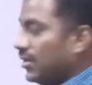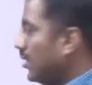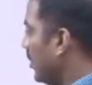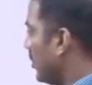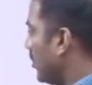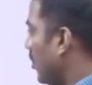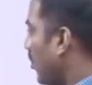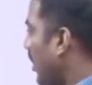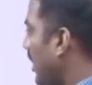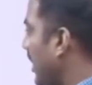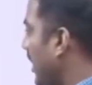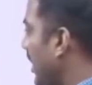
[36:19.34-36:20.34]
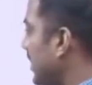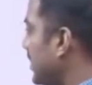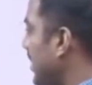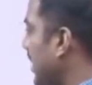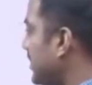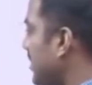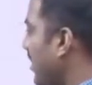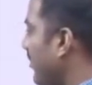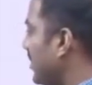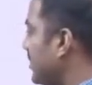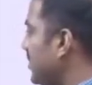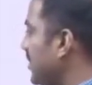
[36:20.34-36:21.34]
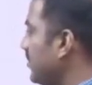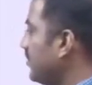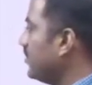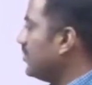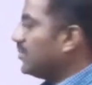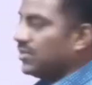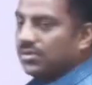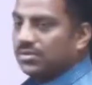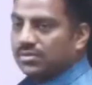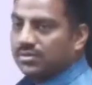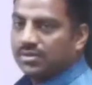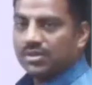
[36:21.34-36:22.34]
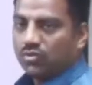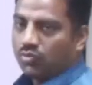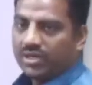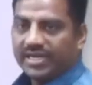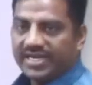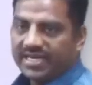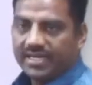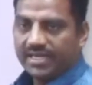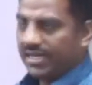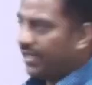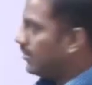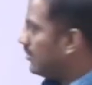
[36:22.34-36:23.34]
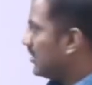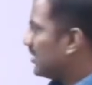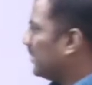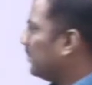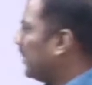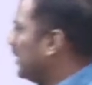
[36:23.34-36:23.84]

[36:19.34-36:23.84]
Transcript: So what degrees it has traversed? 180 degree. Simple.